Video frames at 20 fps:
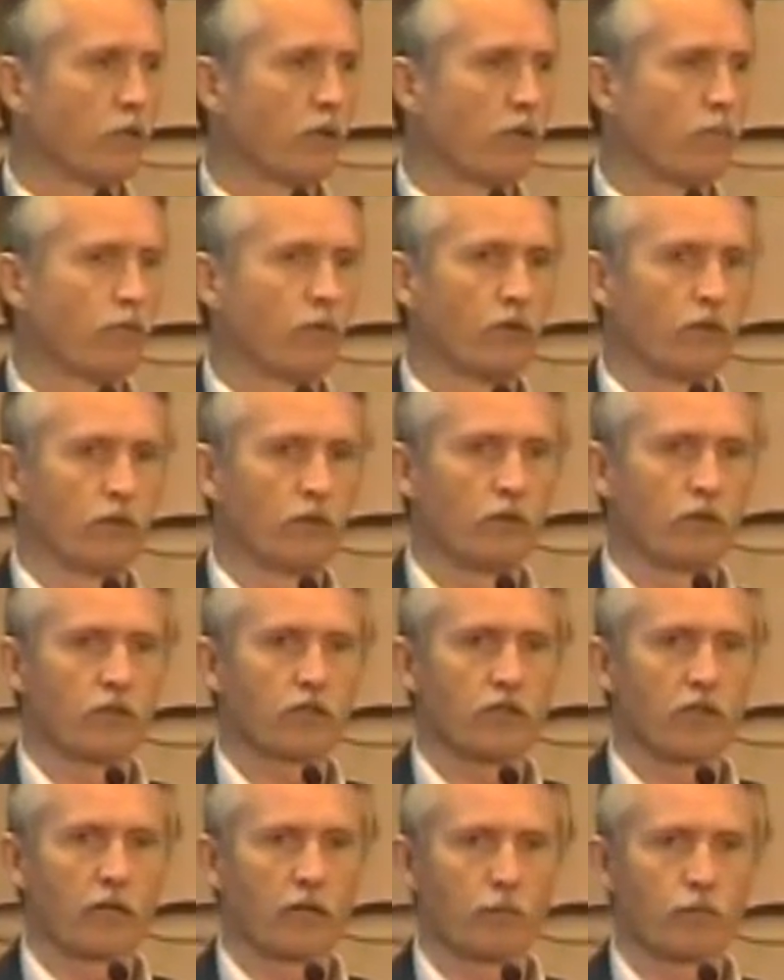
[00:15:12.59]
we
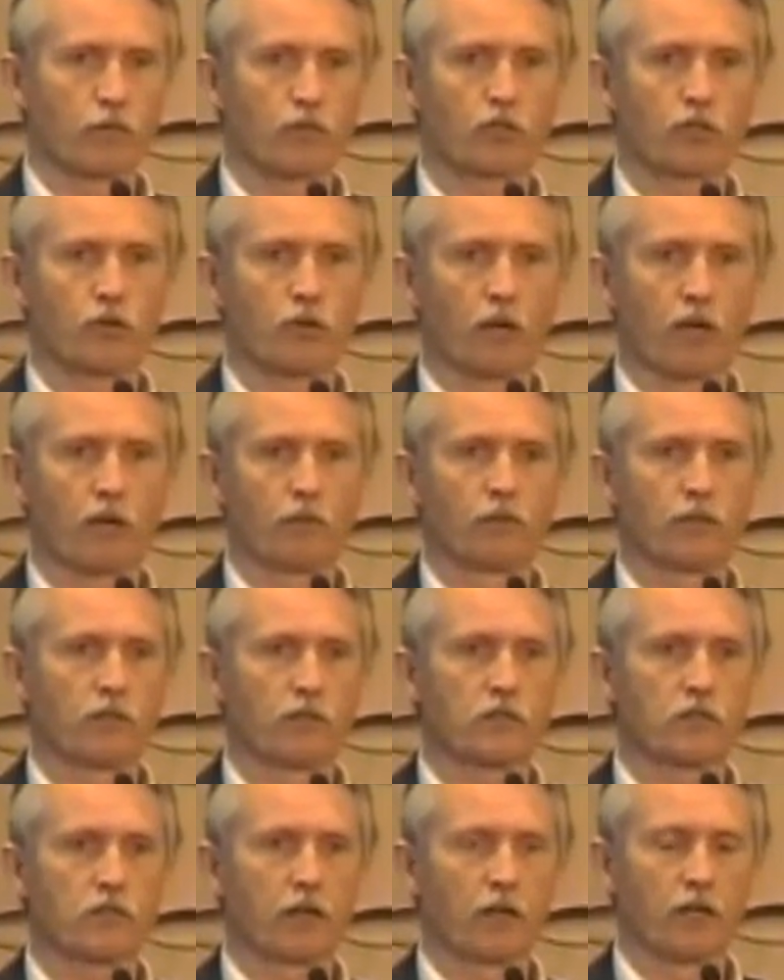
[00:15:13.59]
produce at a prescribed
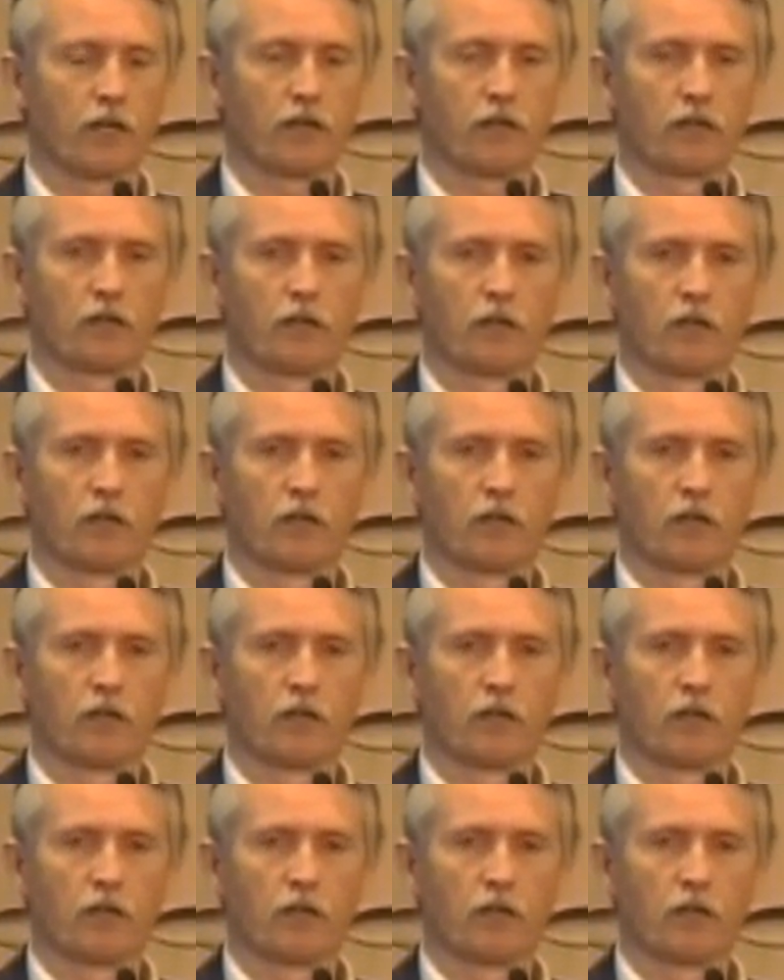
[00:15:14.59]
discount